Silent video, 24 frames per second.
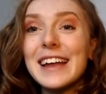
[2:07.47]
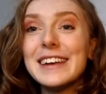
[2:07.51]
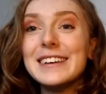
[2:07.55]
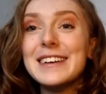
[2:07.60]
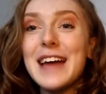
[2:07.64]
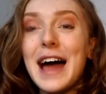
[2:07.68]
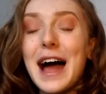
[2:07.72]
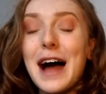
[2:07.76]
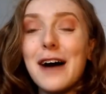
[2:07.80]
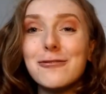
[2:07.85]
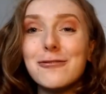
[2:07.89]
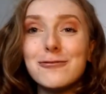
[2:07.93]

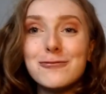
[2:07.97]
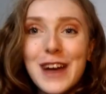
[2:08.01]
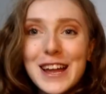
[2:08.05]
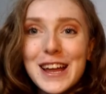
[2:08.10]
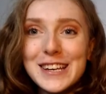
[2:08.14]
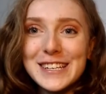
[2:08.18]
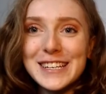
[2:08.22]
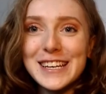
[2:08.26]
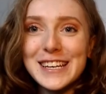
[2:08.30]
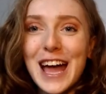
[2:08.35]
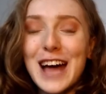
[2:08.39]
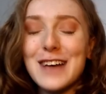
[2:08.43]
Now,
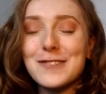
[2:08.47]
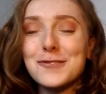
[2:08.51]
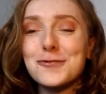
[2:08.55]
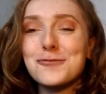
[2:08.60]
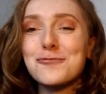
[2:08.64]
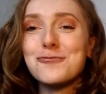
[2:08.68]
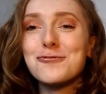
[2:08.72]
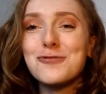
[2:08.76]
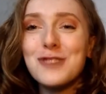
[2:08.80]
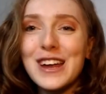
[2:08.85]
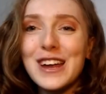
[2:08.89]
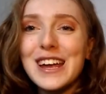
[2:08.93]
Reading has
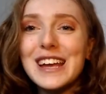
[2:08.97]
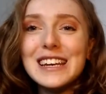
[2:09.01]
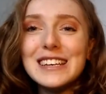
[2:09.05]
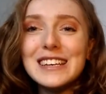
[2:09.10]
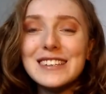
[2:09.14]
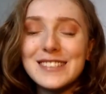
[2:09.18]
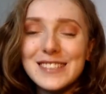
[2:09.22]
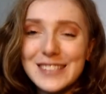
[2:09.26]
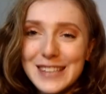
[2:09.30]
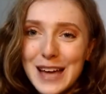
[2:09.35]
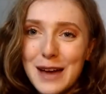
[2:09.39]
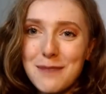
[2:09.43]
really
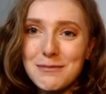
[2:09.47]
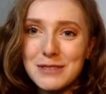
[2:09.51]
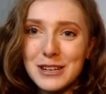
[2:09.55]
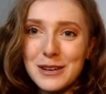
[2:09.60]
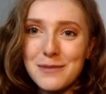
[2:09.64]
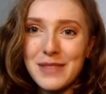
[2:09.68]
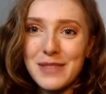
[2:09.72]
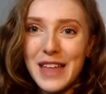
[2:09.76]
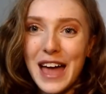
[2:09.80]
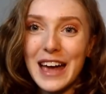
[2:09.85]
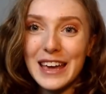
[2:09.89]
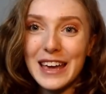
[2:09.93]
stepped
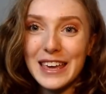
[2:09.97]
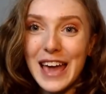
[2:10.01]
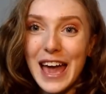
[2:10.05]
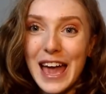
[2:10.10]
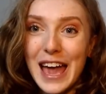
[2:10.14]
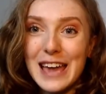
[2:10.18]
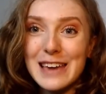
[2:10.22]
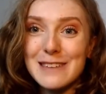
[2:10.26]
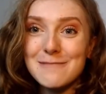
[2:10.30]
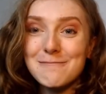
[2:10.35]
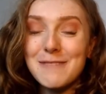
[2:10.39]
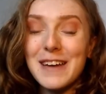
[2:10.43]
up their
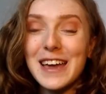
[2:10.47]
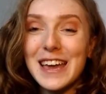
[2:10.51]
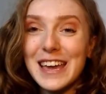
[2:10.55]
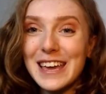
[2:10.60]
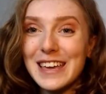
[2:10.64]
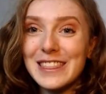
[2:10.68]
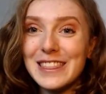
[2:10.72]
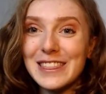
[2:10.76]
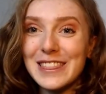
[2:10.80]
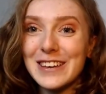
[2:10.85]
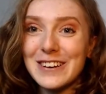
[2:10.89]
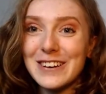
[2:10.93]
game
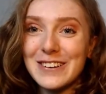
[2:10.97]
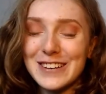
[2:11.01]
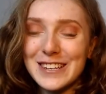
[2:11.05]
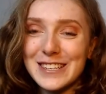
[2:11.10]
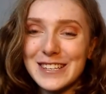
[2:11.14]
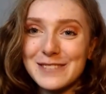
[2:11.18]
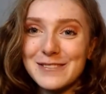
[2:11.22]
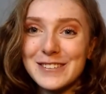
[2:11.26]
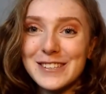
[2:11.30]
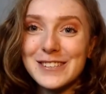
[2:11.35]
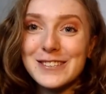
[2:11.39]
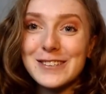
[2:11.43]
in the
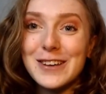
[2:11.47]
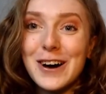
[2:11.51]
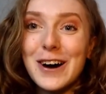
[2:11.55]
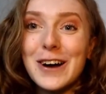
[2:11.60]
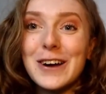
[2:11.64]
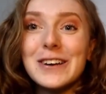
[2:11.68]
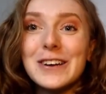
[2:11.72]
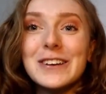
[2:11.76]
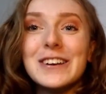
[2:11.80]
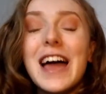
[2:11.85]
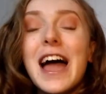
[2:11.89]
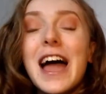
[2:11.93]
Christmas
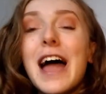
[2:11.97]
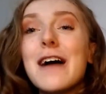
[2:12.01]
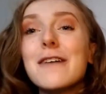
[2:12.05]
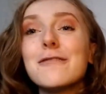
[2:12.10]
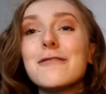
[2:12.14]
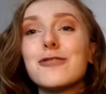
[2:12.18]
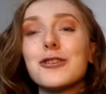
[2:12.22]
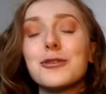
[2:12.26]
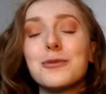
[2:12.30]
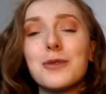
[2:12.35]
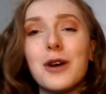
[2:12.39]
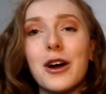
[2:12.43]
zone,
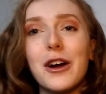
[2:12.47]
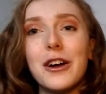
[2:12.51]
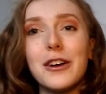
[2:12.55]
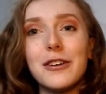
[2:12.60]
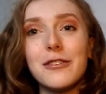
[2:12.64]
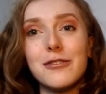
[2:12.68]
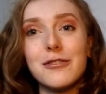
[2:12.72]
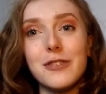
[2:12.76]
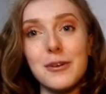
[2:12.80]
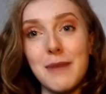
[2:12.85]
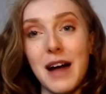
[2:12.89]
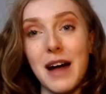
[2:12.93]
from
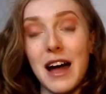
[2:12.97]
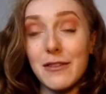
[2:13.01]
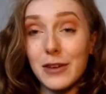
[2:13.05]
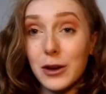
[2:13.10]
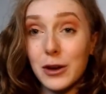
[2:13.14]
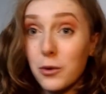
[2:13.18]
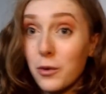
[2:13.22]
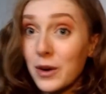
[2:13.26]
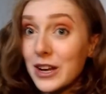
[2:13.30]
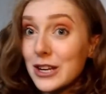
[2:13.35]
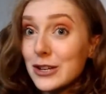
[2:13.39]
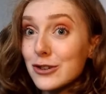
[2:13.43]
going from
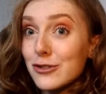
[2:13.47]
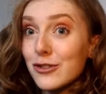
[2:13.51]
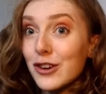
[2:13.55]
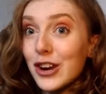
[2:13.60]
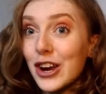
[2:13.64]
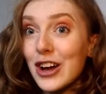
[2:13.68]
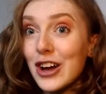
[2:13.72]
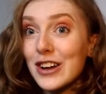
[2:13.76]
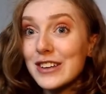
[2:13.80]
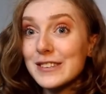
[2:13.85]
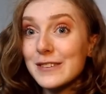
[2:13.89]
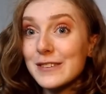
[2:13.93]
having Winter
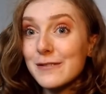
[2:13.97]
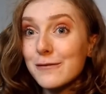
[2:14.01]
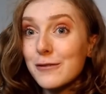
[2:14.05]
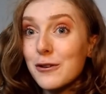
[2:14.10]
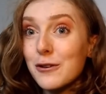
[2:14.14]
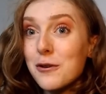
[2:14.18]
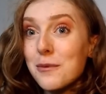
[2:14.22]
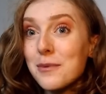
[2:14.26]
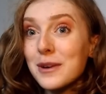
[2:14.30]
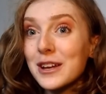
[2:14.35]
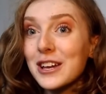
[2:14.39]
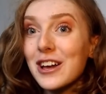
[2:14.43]
on Ice in
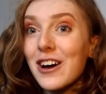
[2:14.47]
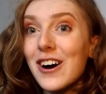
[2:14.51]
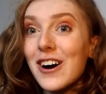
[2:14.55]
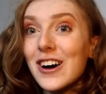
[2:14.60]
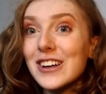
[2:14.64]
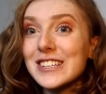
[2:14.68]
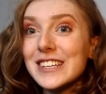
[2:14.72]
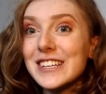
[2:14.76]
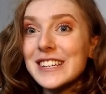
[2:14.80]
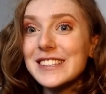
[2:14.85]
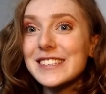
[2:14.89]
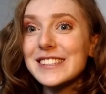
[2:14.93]
Forbury
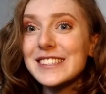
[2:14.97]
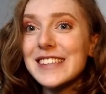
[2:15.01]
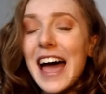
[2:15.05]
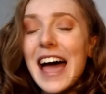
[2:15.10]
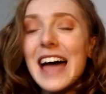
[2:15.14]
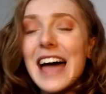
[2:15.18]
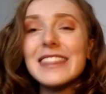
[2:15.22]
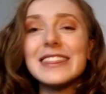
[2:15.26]
Gardens,